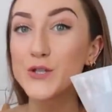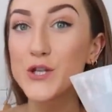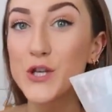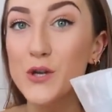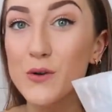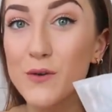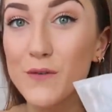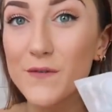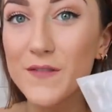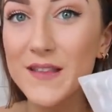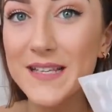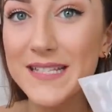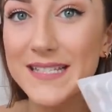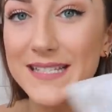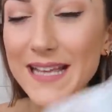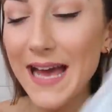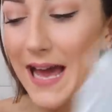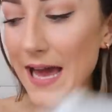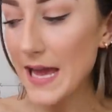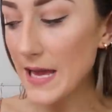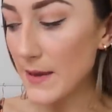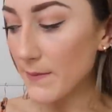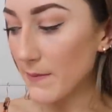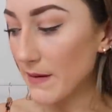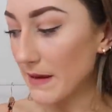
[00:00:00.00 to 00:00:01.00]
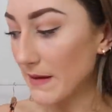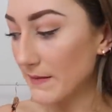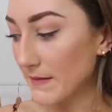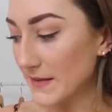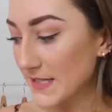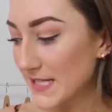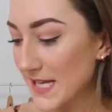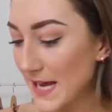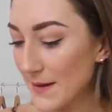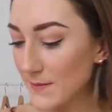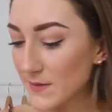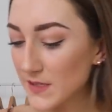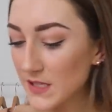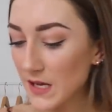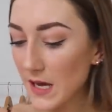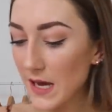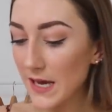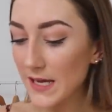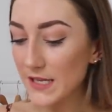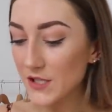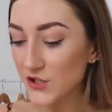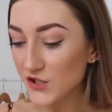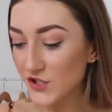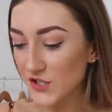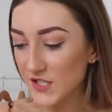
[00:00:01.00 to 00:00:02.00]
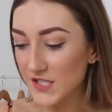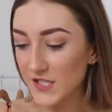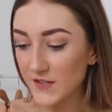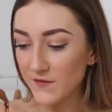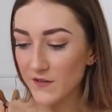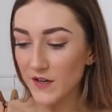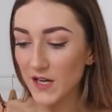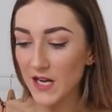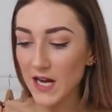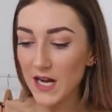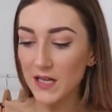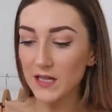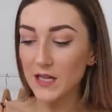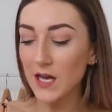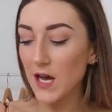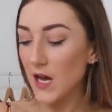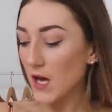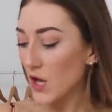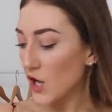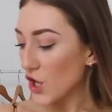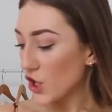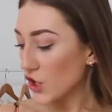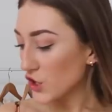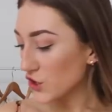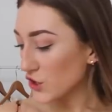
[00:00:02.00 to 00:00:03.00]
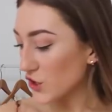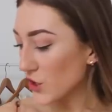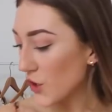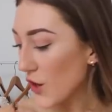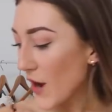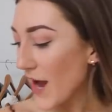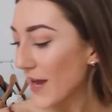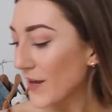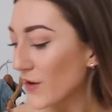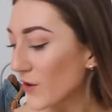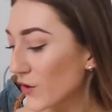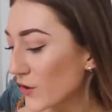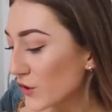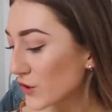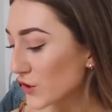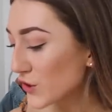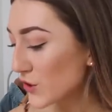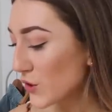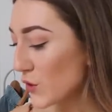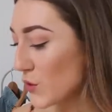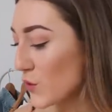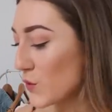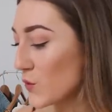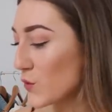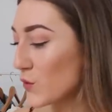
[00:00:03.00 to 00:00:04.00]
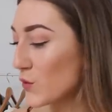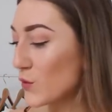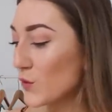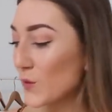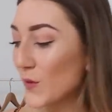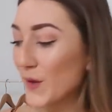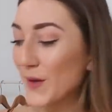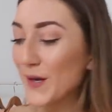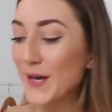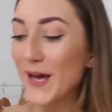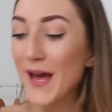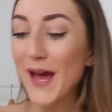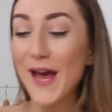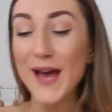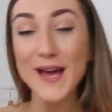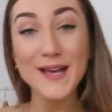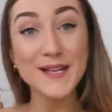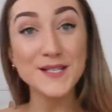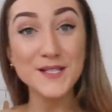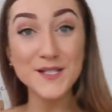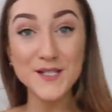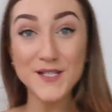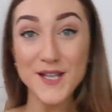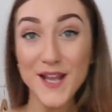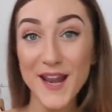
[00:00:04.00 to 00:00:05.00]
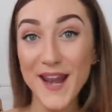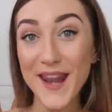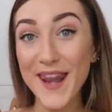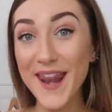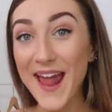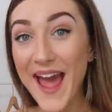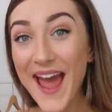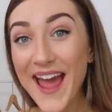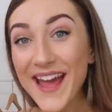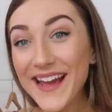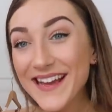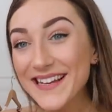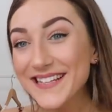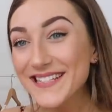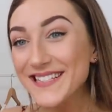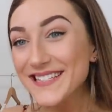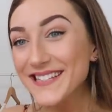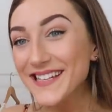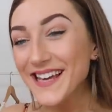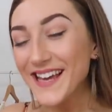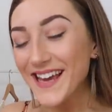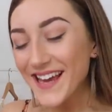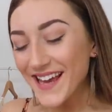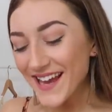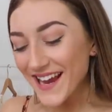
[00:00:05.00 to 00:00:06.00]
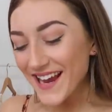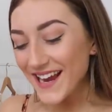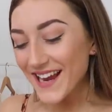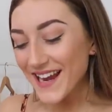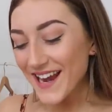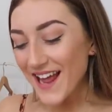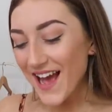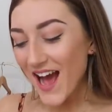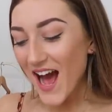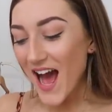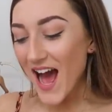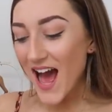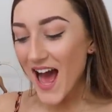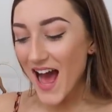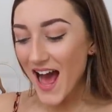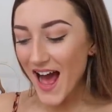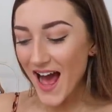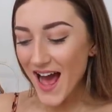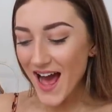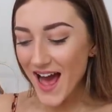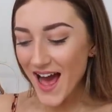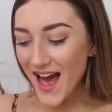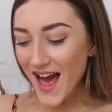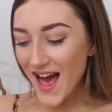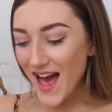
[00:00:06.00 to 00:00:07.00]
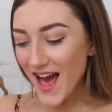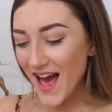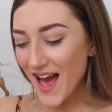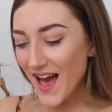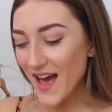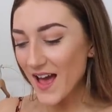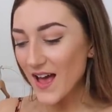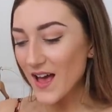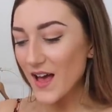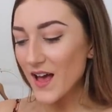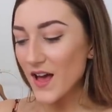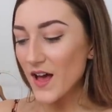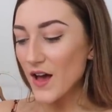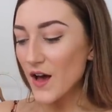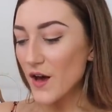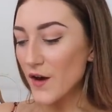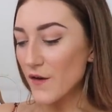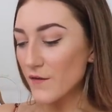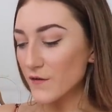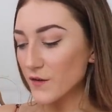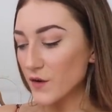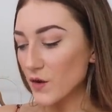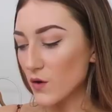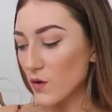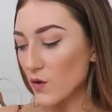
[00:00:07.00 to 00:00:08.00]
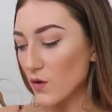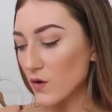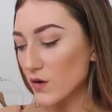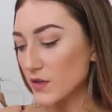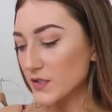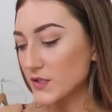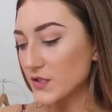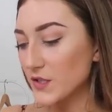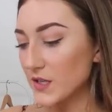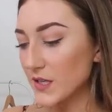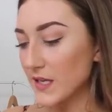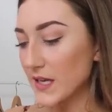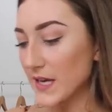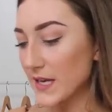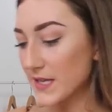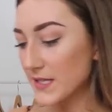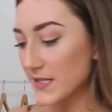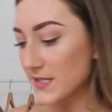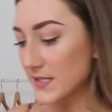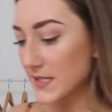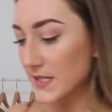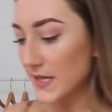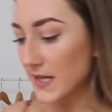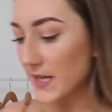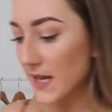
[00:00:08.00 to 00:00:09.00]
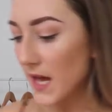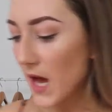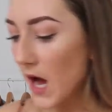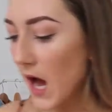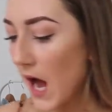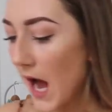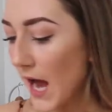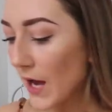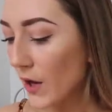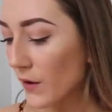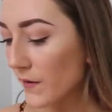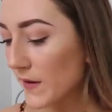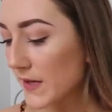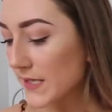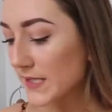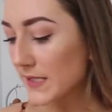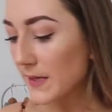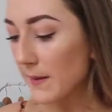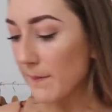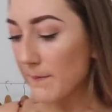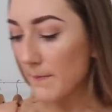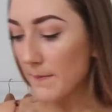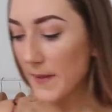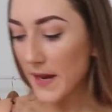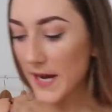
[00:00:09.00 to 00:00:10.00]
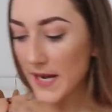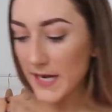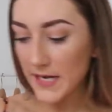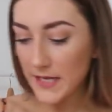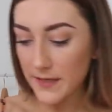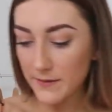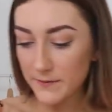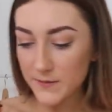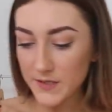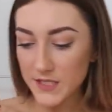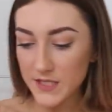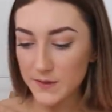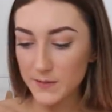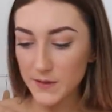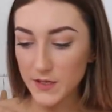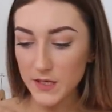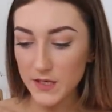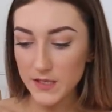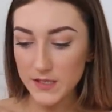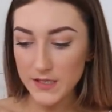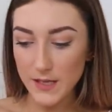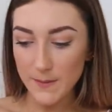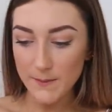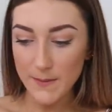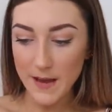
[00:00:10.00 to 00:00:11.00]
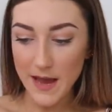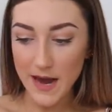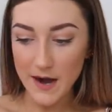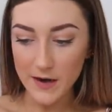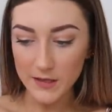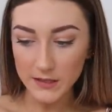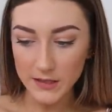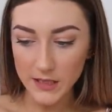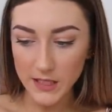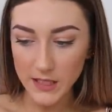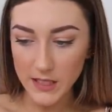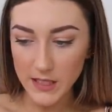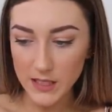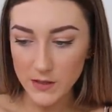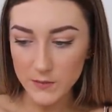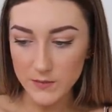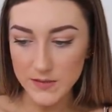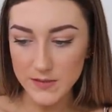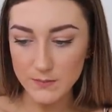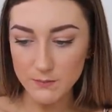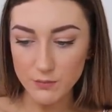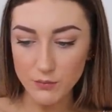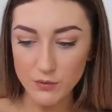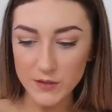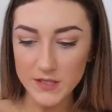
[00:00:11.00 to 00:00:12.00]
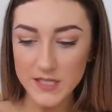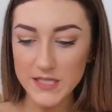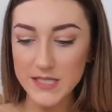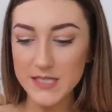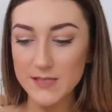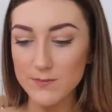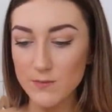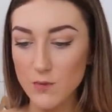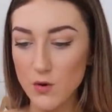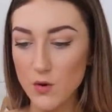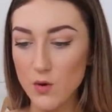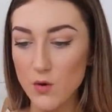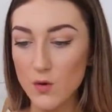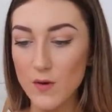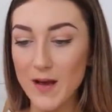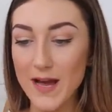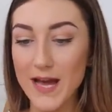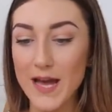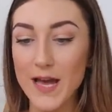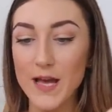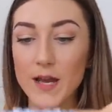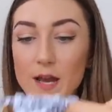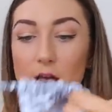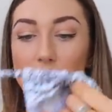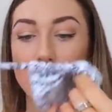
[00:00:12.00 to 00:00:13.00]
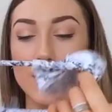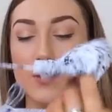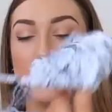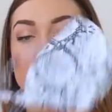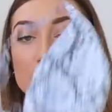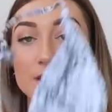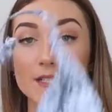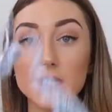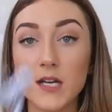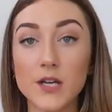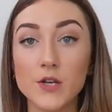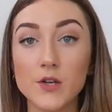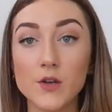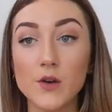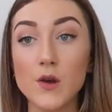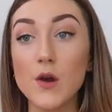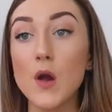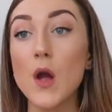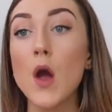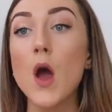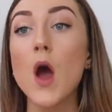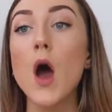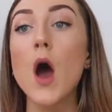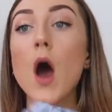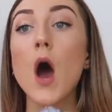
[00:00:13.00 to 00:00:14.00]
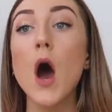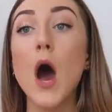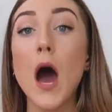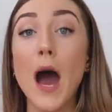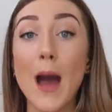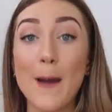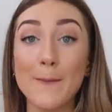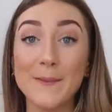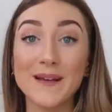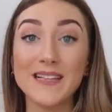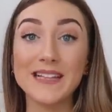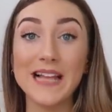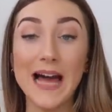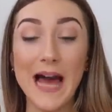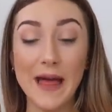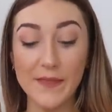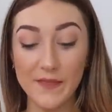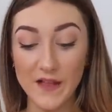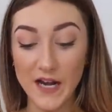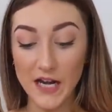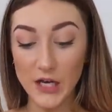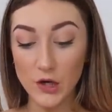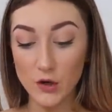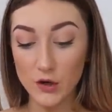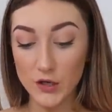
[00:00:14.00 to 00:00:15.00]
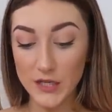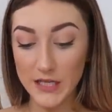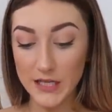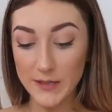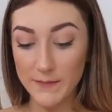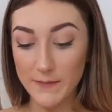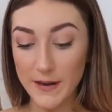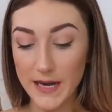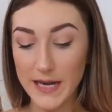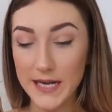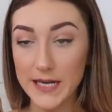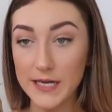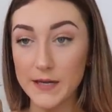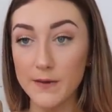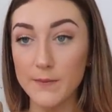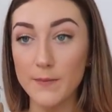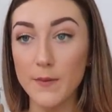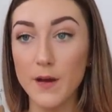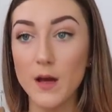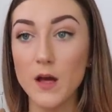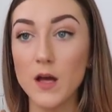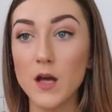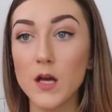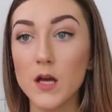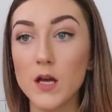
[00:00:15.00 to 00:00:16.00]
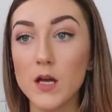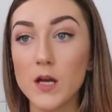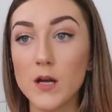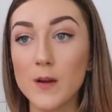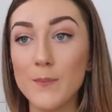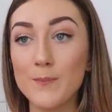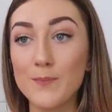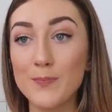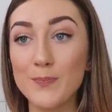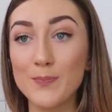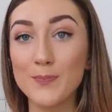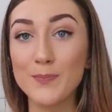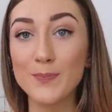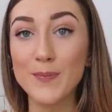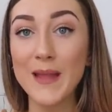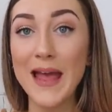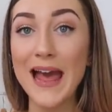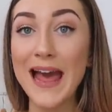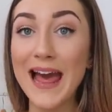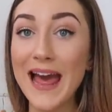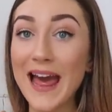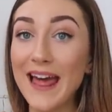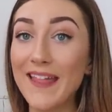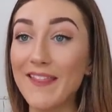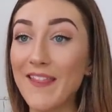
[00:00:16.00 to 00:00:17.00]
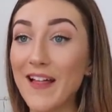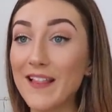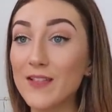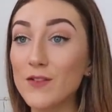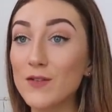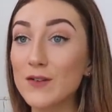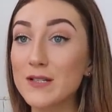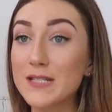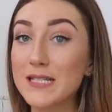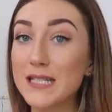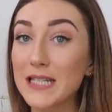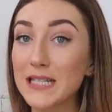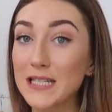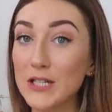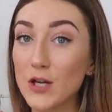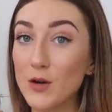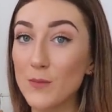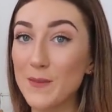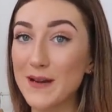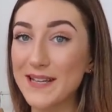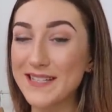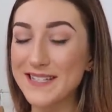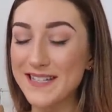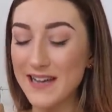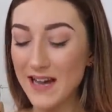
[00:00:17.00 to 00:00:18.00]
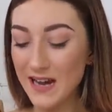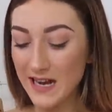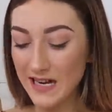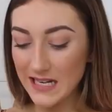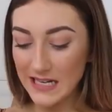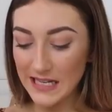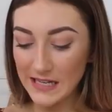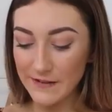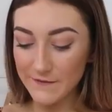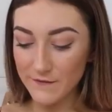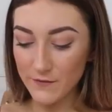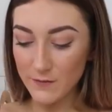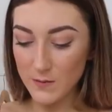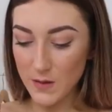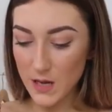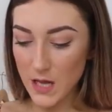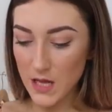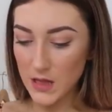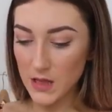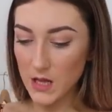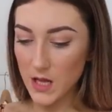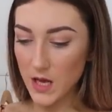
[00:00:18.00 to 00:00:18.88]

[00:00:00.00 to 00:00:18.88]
two of the same, in the same size, just different color. So I got two snake skin. Of course you guessed it. I got these in a medium just because apparently it was pretty small and I can only tell you, I'm glad that I got it in the medium. That looks a little bit tiny for my